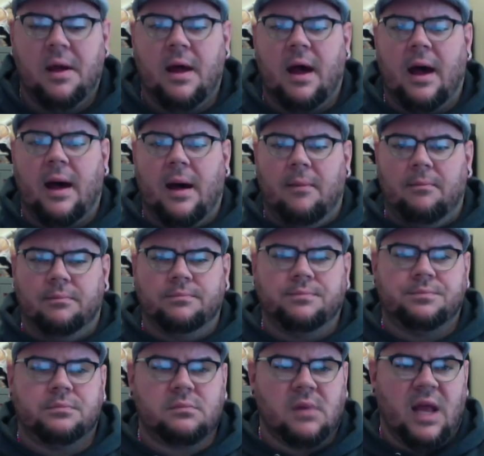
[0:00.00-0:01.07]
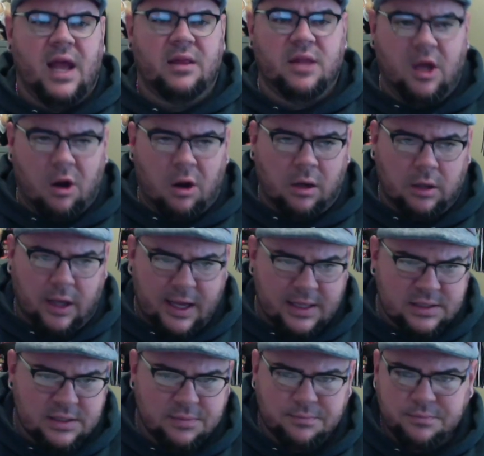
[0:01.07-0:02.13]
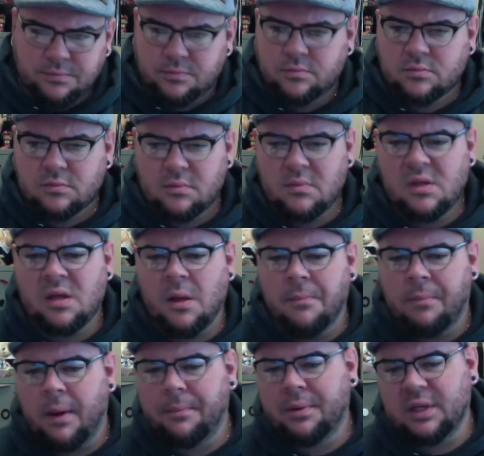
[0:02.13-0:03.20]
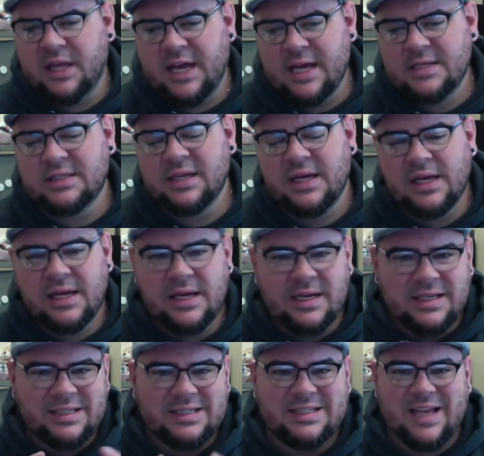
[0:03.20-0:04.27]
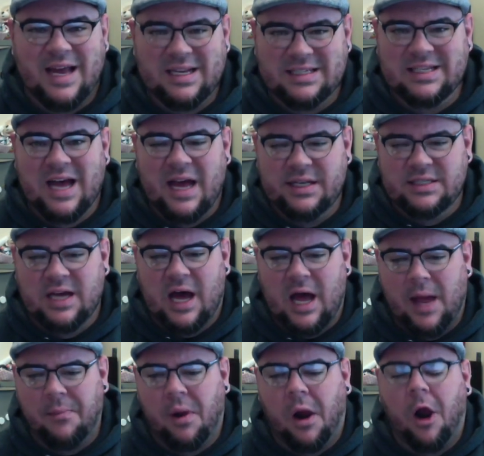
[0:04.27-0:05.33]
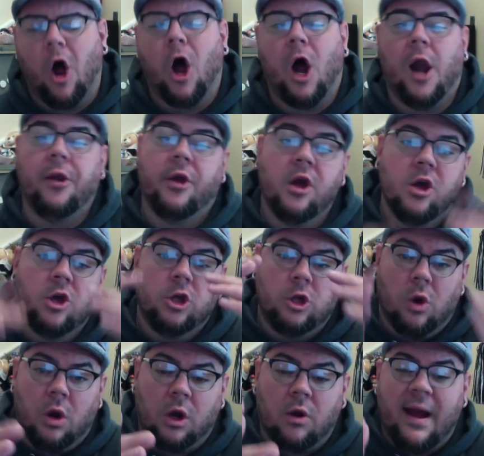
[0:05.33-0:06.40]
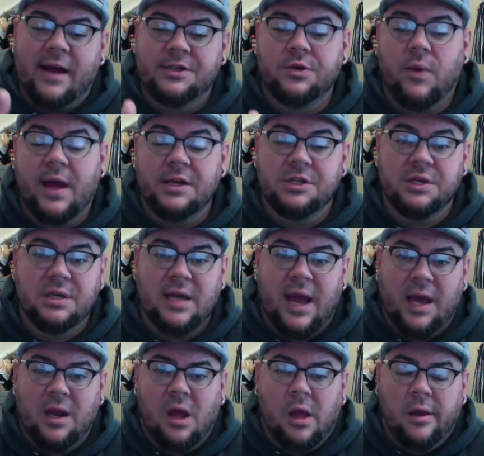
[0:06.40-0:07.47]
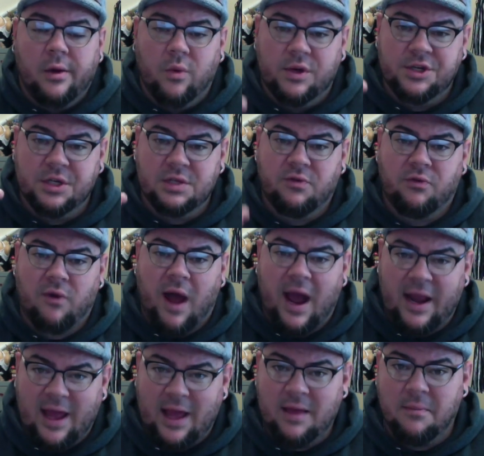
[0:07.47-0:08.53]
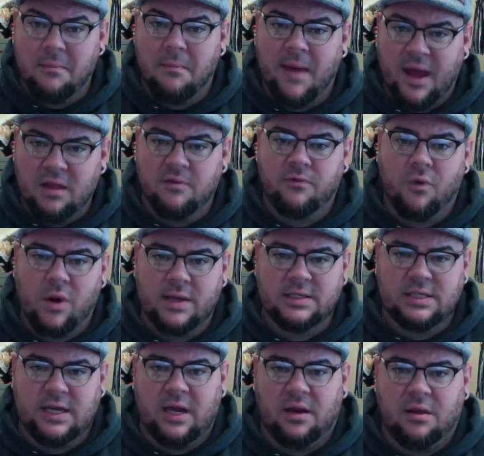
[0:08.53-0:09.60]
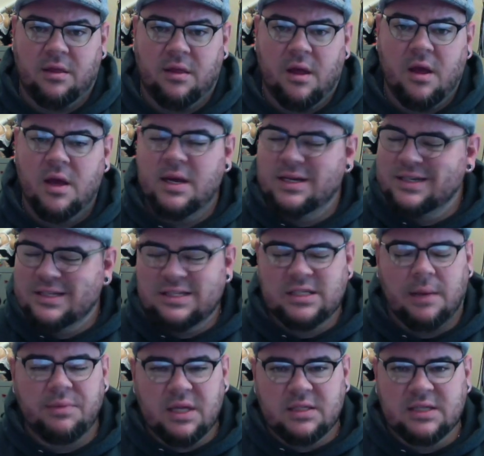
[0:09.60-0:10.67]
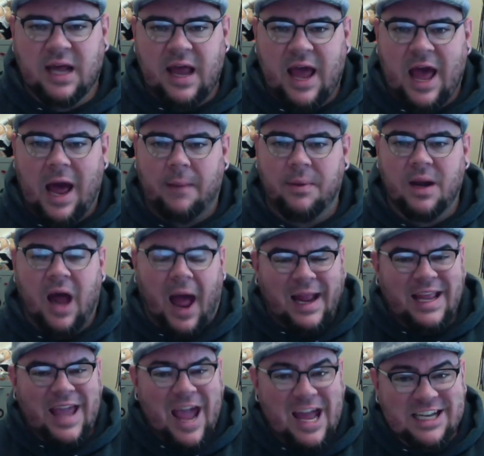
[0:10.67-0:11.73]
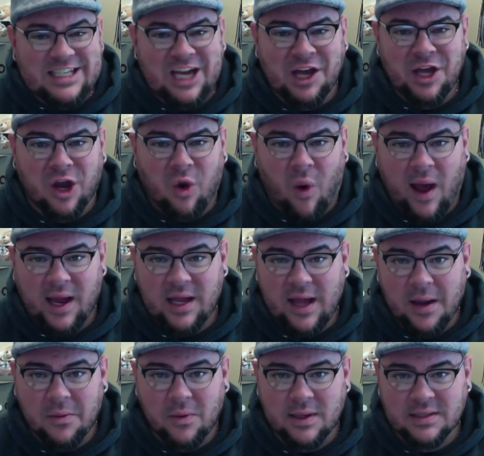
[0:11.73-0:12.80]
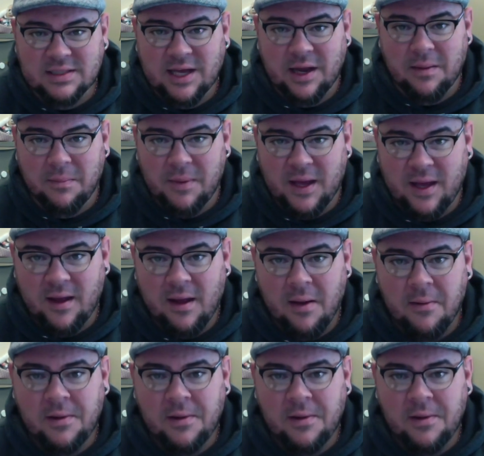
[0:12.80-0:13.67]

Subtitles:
at the earliest. But please set aside time on your graduation date, which is Friday, May the 14th. Something's going to happen. I can't tell you quite yet what it's going to be,